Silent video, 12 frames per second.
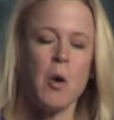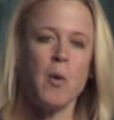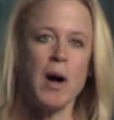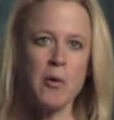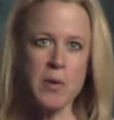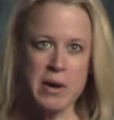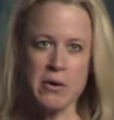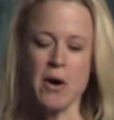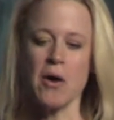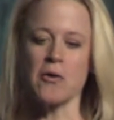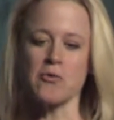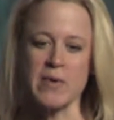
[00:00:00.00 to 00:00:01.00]
While we are
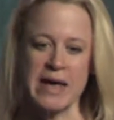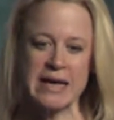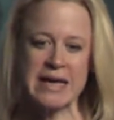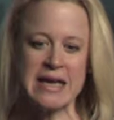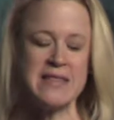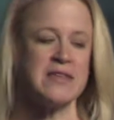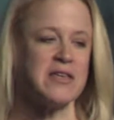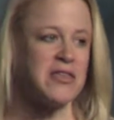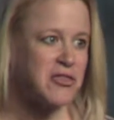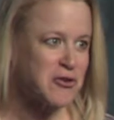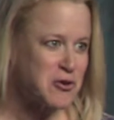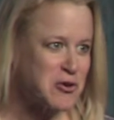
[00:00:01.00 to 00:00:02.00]
already in the
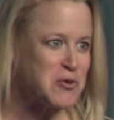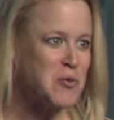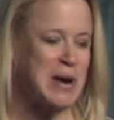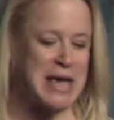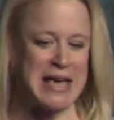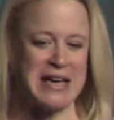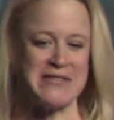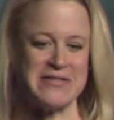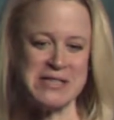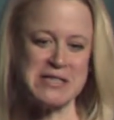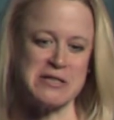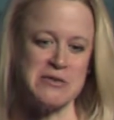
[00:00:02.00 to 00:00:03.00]
third week of
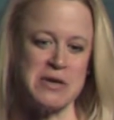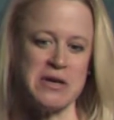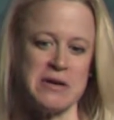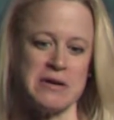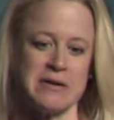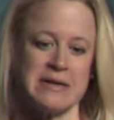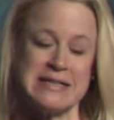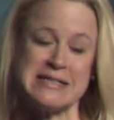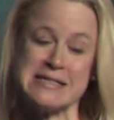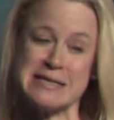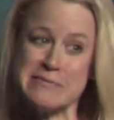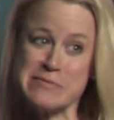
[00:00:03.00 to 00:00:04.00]
this new year, it
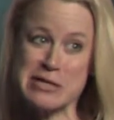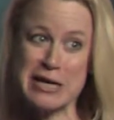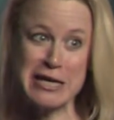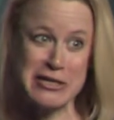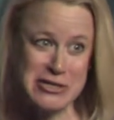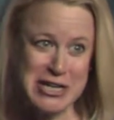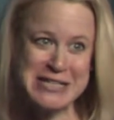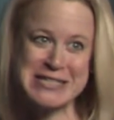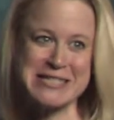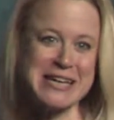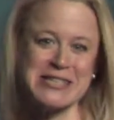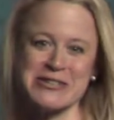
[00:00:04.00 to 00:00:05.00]
seems like
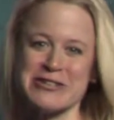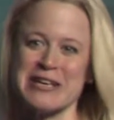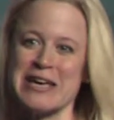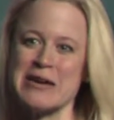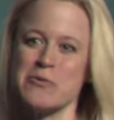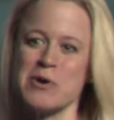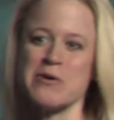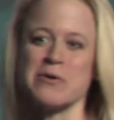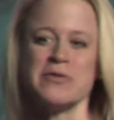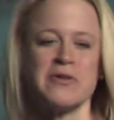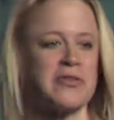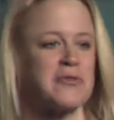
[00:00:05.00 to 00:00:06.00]
just yesterday we were in the